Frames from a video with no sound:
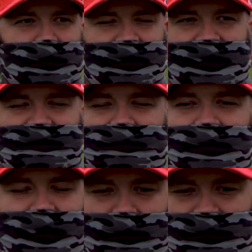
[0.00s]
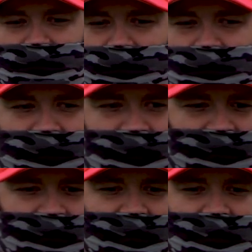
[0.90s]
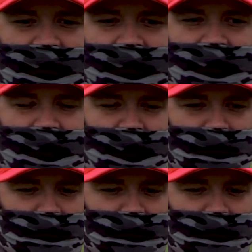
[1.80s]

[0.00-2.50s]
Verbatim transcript: way they've been able to compete. Uh,